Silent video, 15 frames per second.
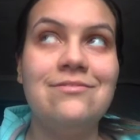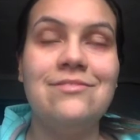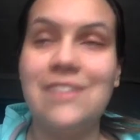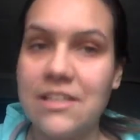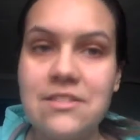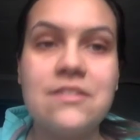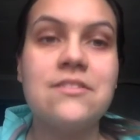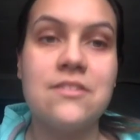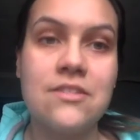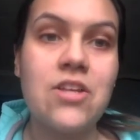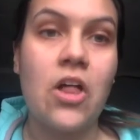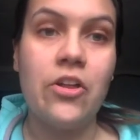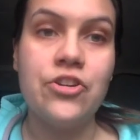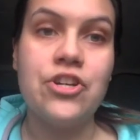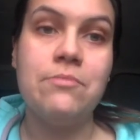this is the
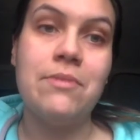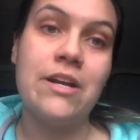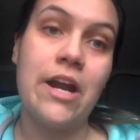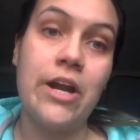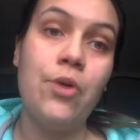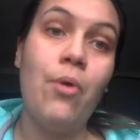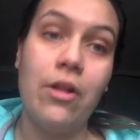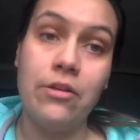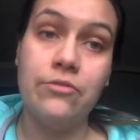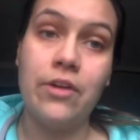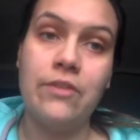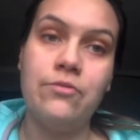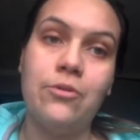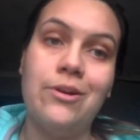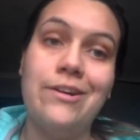scholarship that I
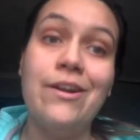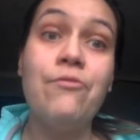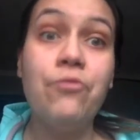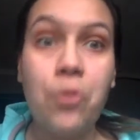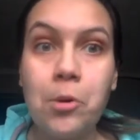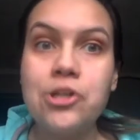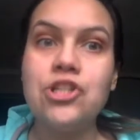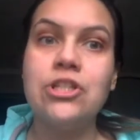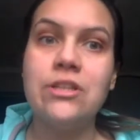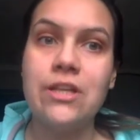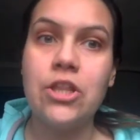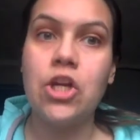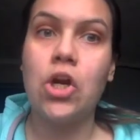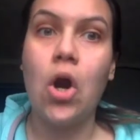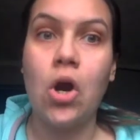qualify for. And unfortunately,
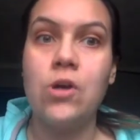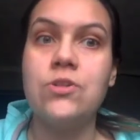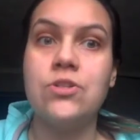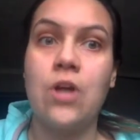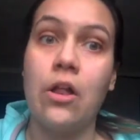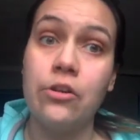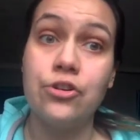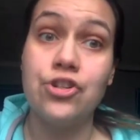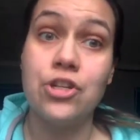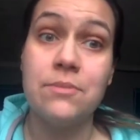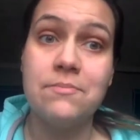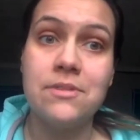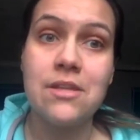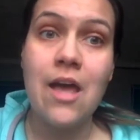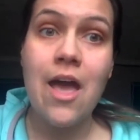there are
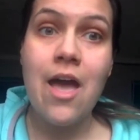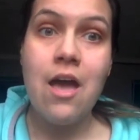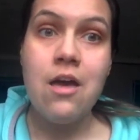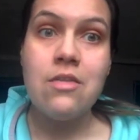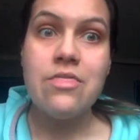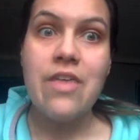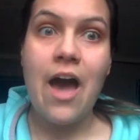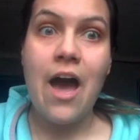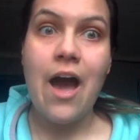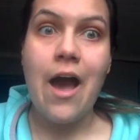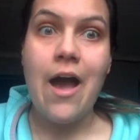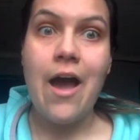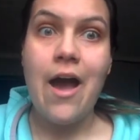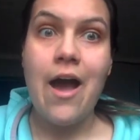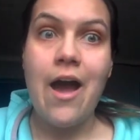scholarships
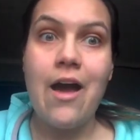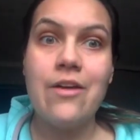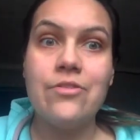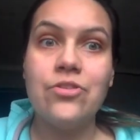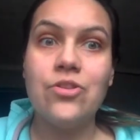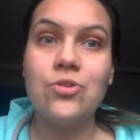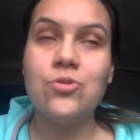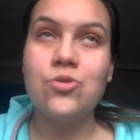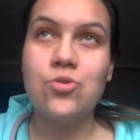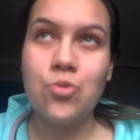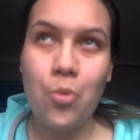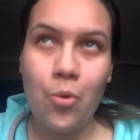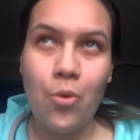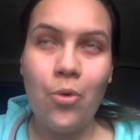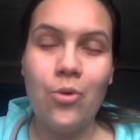that the
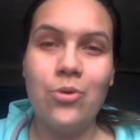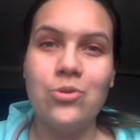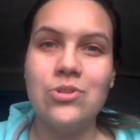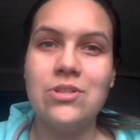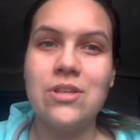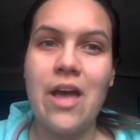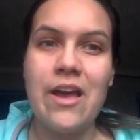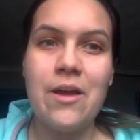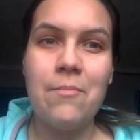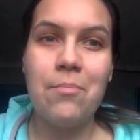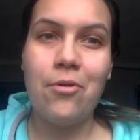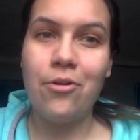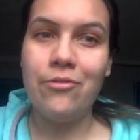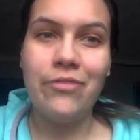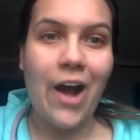schools
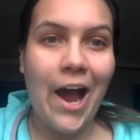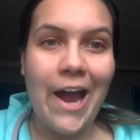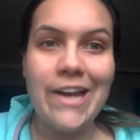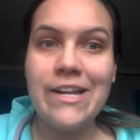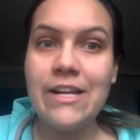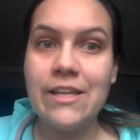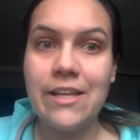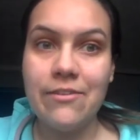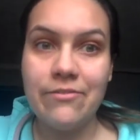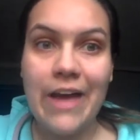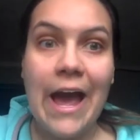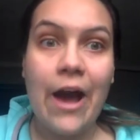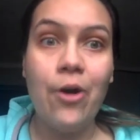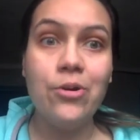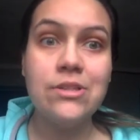provide and give
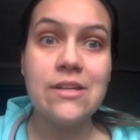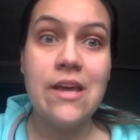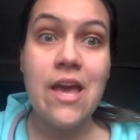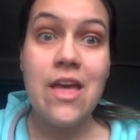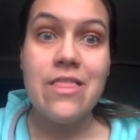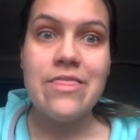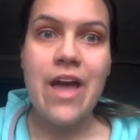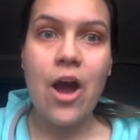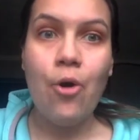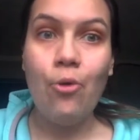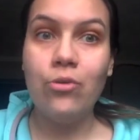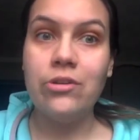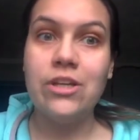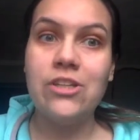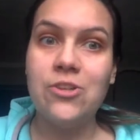out that
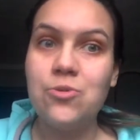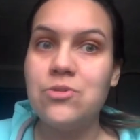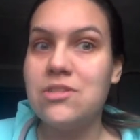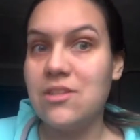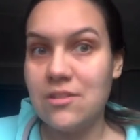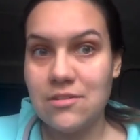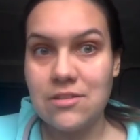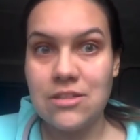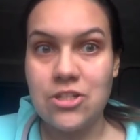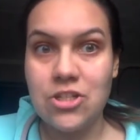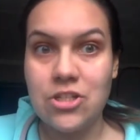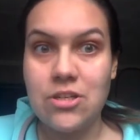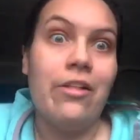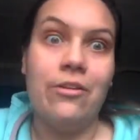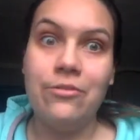only U.S.
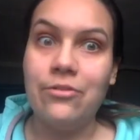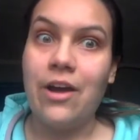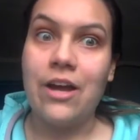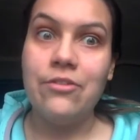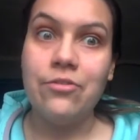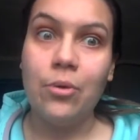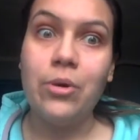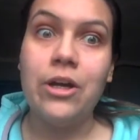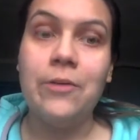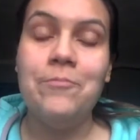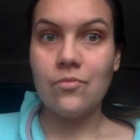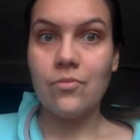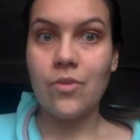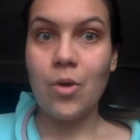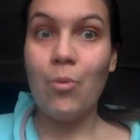citizens qualify for.
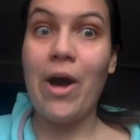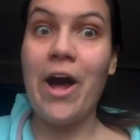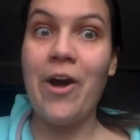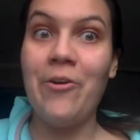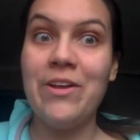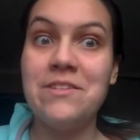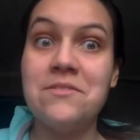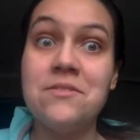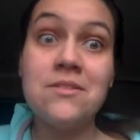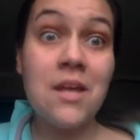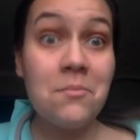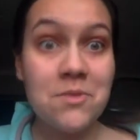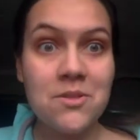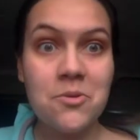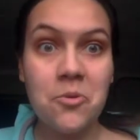While in
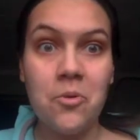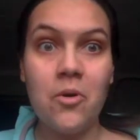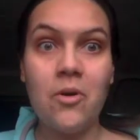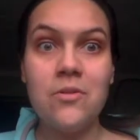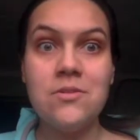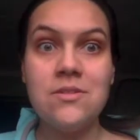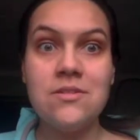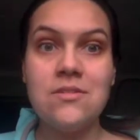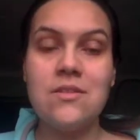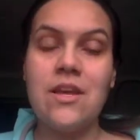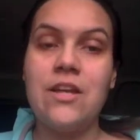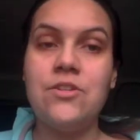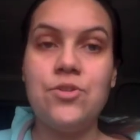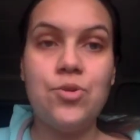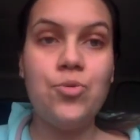some schools,
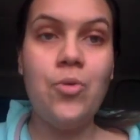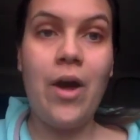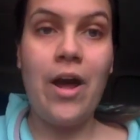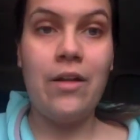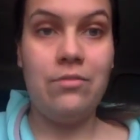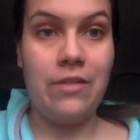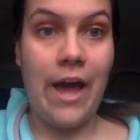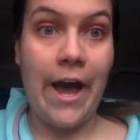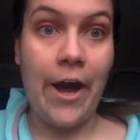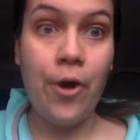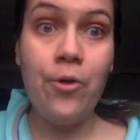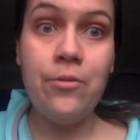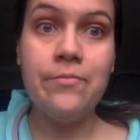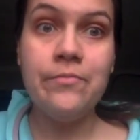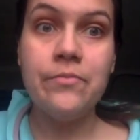they do allow